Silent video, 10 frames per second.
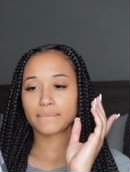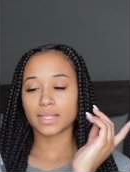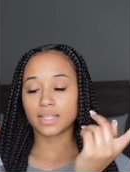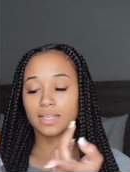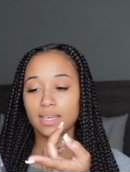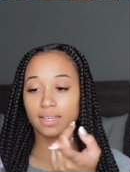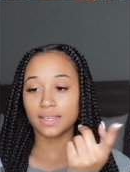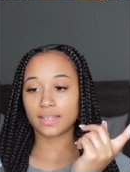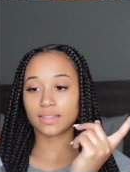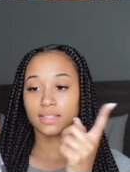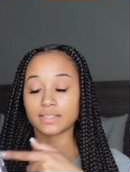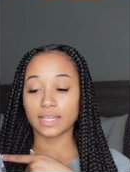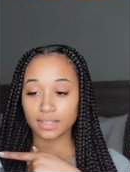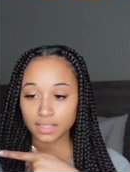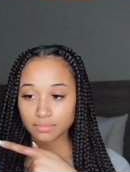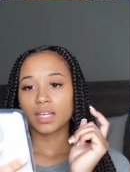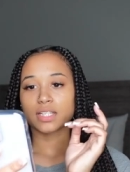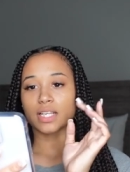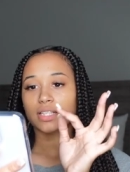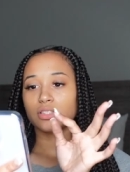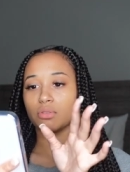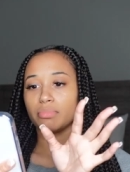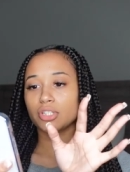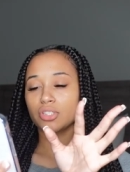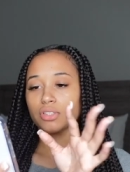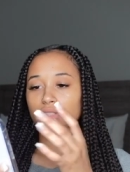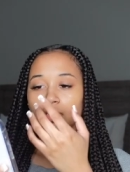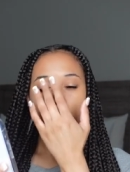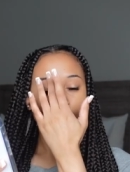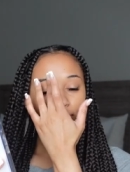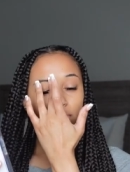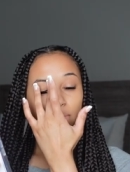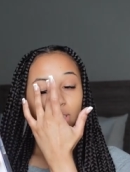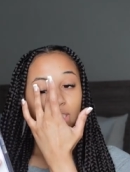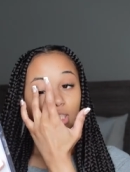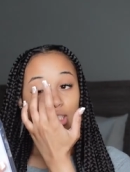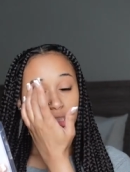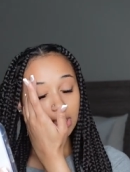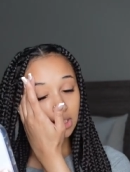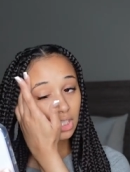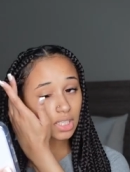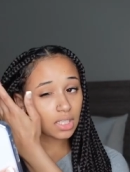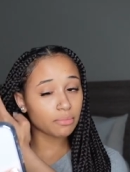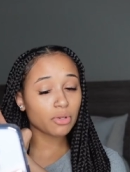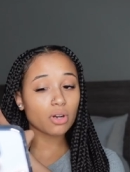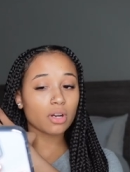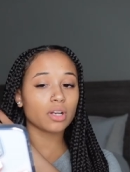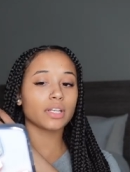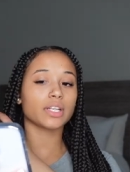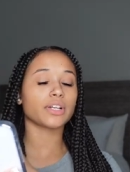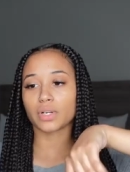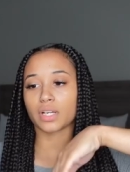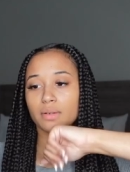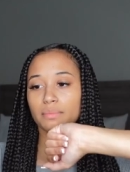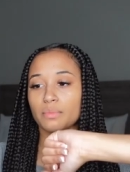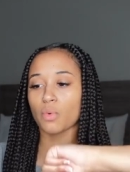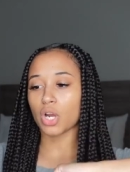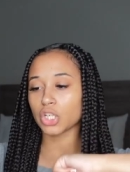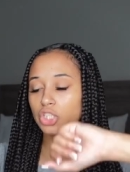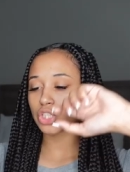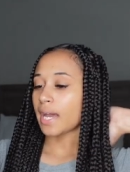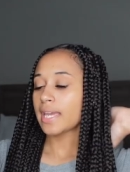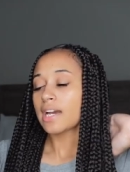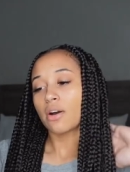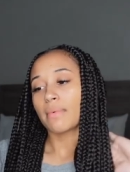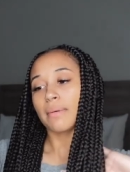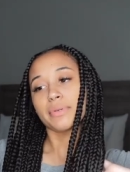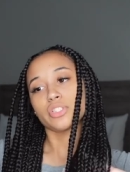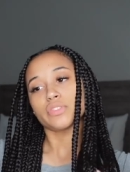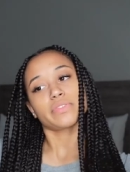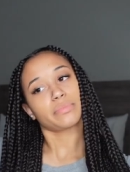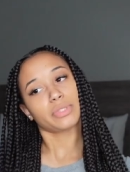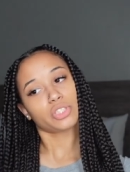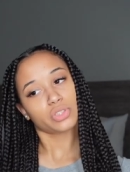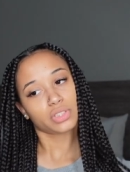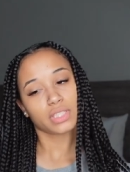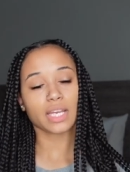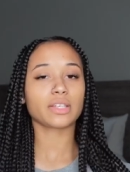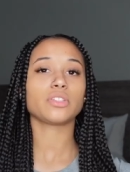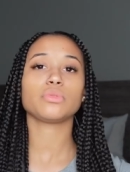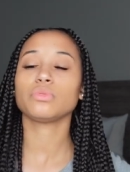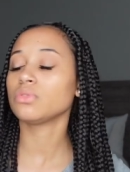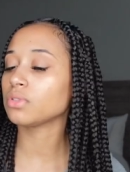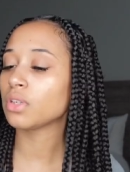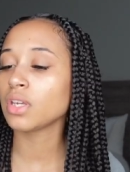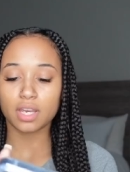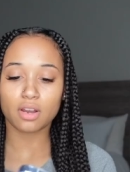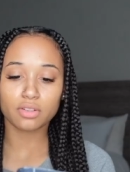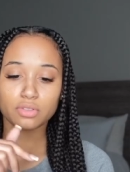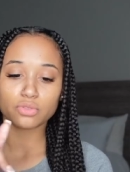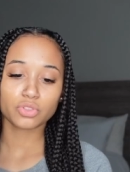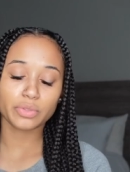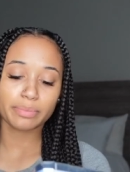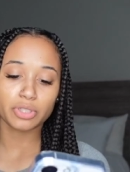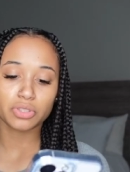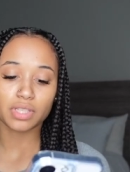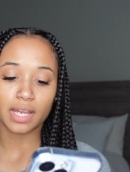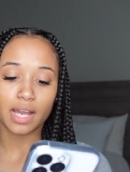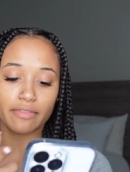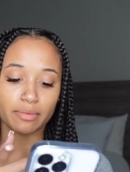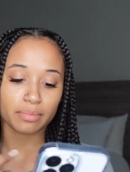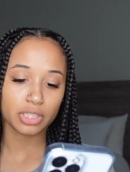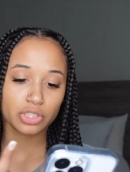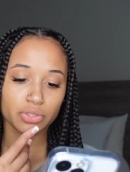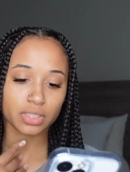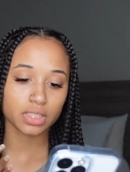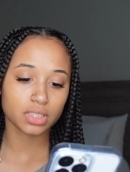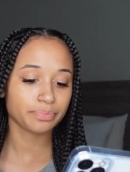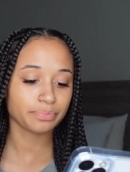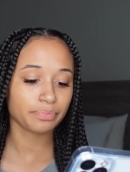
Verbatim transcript: the day, and the date. It has a little picture of my Mercedes um, car and a good um, watch. I get all my pictures from Pinterest that I use. All those three pictures I got from Pinterest.